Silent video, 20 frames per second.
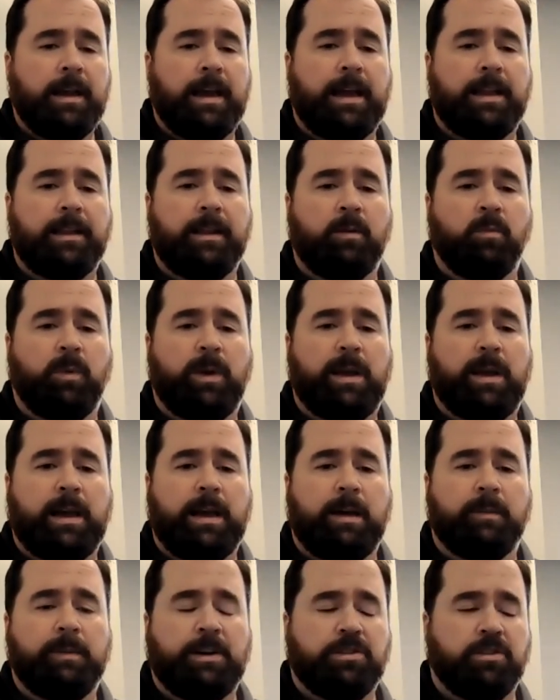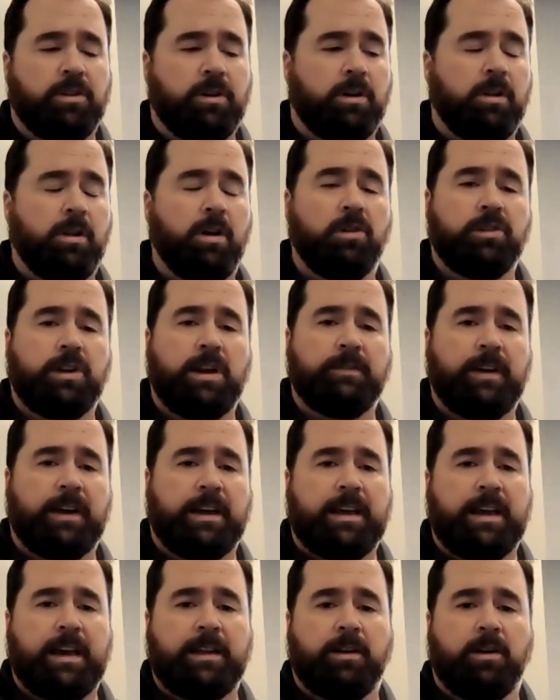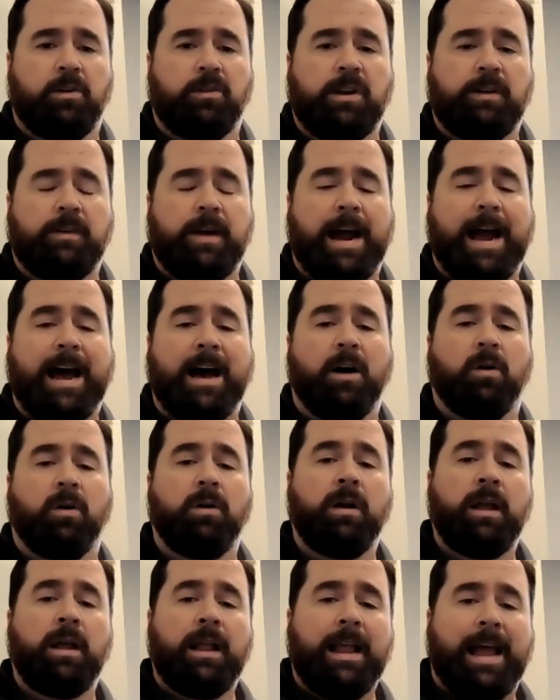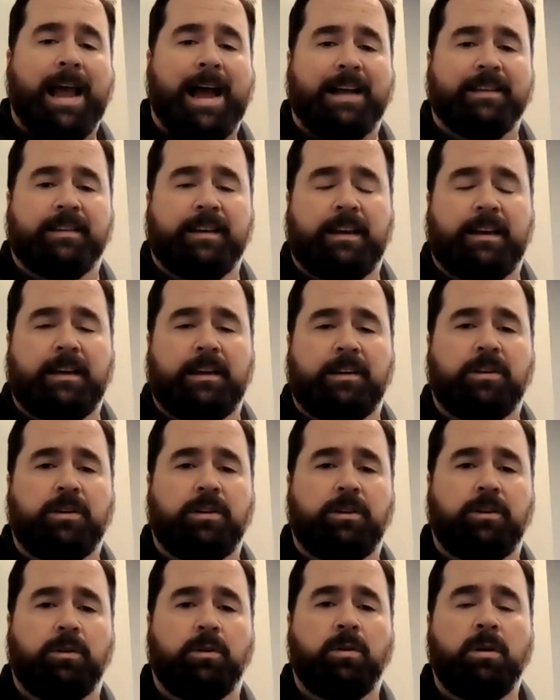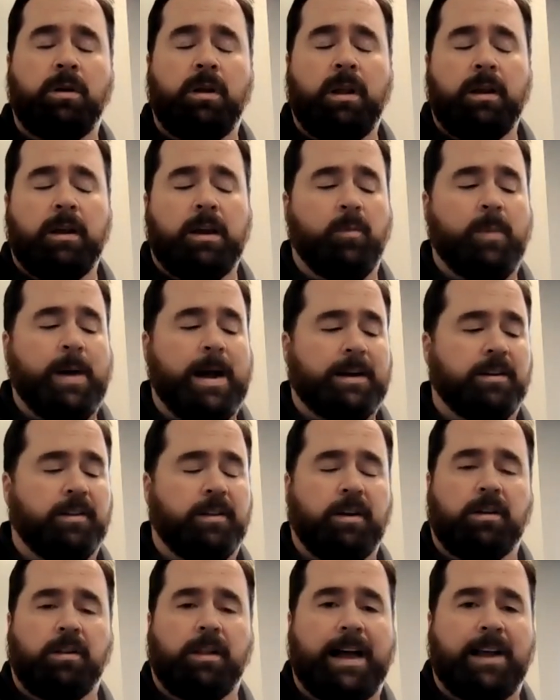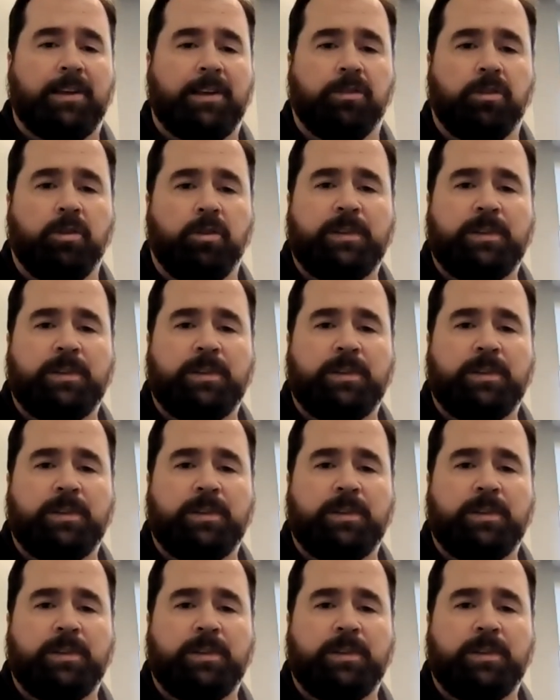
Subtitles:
and then we make sure they're closed, and every kid who's ever out has to go back to their classroom.